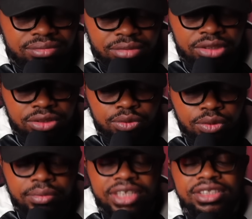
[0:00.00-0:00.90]
But you
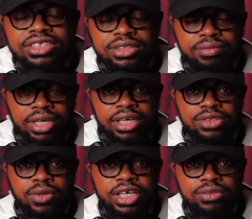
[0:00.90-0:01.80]
will make sense of that
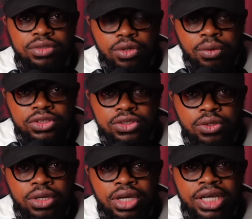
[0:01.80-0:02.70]
as well as we go on.
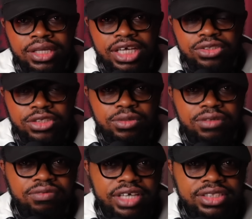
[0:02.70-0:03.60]
So that's just
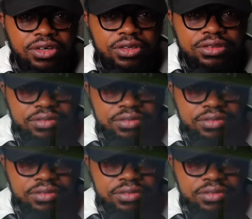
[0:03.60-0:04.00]
one fact I got to